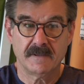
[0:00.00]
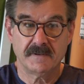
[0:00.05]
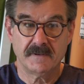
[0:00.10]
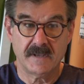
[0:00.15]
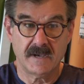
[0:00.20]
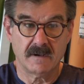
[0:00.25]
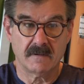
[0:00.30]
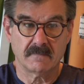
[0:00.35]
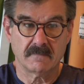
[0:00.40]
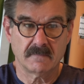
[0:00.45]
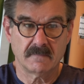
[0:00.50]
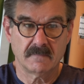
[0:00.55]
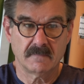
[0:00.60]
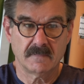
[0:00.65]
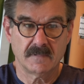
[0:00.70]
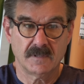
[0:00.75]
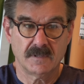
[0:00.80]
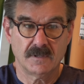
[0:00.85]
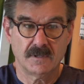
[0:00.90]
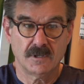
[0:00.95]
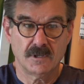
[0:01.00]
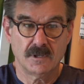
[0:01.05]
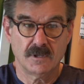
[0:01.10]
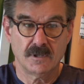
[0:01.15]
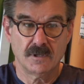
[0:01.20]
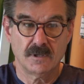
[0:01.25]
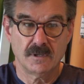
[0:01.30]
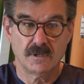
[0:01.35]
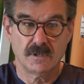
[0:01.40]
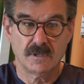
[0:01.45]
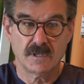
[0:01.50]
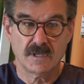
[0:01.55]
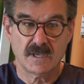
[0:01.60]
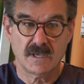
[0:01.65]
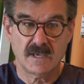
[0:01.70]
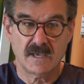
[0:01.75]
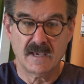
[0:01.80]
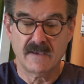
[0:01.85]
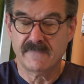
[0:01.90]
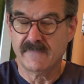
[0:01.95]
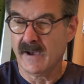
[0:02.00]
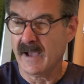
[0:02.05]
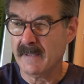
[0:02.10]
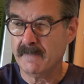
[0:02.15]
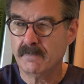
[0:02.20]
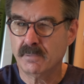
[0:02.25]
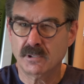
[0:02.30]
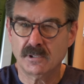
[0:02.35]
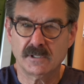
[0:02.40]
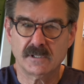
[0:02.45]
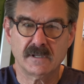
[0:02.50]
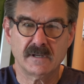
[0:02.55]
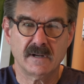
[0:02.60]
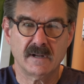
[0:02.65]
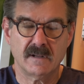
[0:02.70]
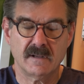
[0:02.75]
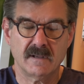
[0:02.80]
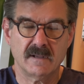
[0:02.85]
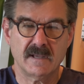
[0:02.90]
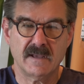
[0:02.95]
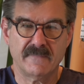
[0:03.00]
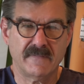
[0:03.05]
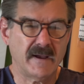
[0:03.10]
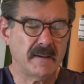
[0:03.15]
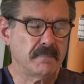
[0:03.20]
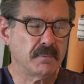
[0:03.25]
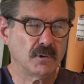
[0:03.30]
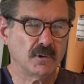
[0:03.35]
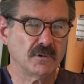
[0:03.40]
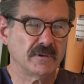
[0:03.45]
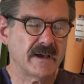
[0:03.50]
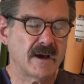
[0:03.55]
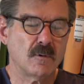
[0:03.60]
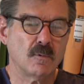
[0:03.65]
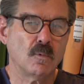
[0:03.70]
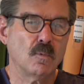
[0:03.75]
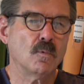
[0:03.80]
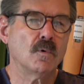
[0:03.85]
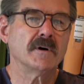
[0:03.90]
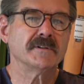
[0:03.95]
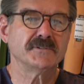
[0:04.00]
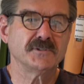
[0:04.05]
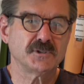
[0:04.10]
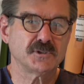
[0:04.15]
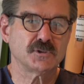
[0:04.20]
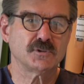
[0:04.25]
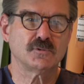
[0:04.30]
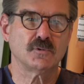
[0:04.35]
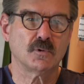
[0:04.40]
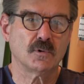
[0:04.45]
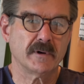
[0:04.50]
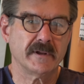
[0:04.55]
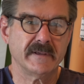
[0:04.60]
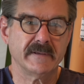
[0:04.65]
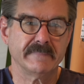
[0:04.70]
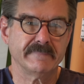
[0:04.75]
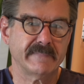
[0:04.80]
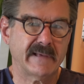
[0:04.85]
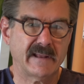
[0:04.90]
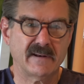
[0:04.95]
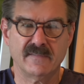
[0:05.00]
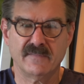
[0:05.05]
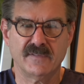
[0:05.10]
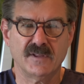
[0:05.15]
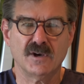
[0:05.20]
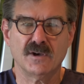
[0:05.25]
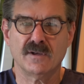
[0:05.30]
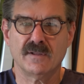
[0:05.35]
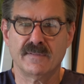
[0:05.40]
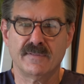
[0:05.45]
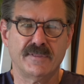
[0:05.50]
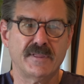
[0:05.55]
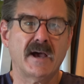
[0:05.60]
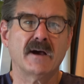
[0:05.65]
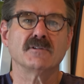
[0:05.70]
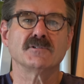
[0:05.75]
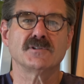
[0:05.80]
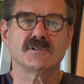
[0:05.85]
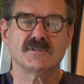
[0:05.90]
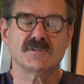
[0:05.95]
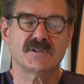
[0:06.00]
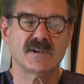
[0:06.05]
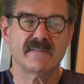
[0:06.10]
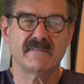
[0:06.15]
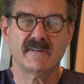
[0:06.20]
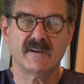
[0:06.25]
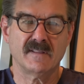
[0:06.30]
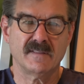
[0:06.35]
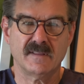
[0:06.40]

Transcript: Now, if I pulled out one story out of the thousands of